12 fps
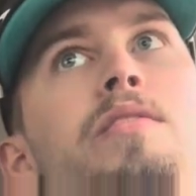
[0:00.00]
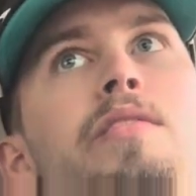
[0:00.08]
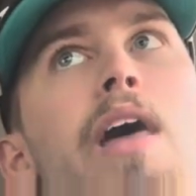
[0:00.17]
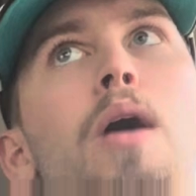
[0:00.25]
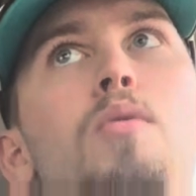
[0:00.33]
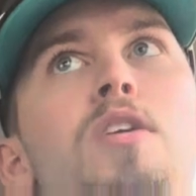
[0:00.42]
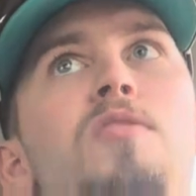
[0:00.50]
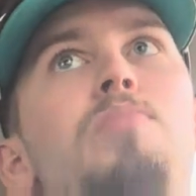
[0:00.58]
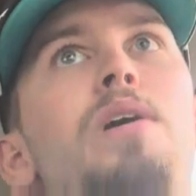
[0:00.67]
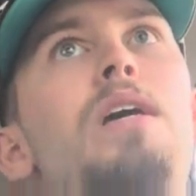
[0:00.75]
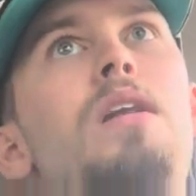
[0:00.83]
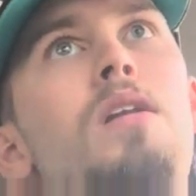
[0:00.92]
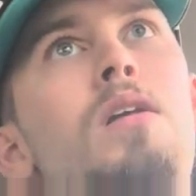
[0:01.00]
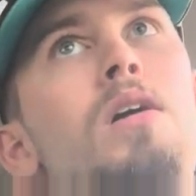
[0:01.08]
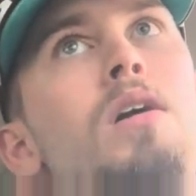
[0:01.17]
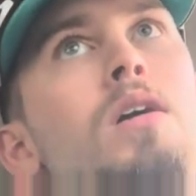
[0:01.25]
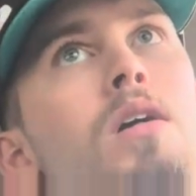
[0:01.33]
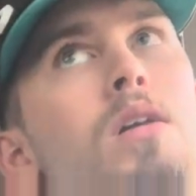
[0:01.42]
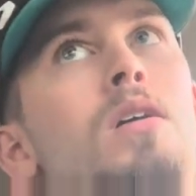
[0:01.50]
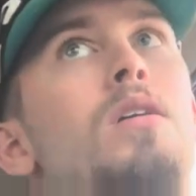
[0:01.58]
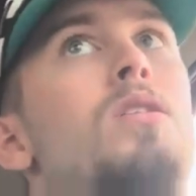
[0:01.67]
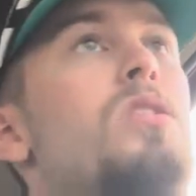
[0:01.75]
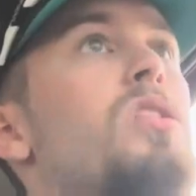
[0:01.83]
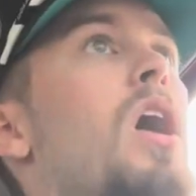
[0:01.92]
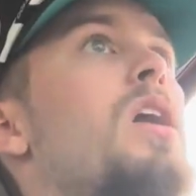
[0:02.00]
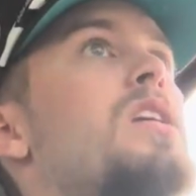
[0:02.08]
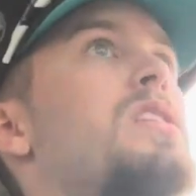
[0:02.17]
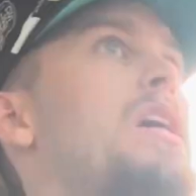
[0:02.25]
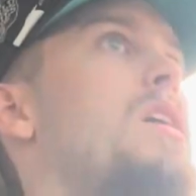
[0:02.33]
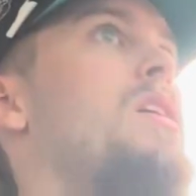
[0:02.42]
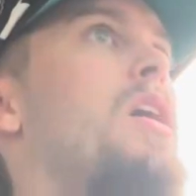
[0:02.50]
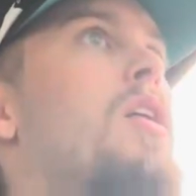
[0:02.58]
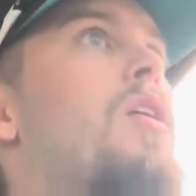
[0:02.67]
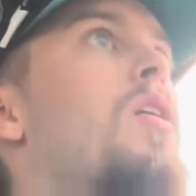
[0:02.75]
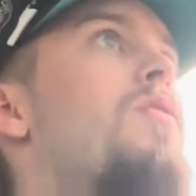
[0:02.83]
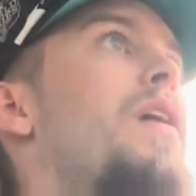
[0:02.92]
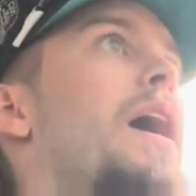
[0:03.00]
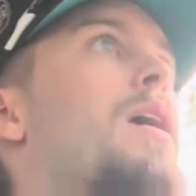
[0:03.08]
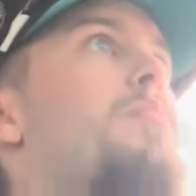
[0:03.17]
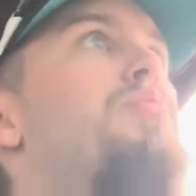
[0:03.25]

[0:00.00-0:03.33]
that would have been done and taken care of and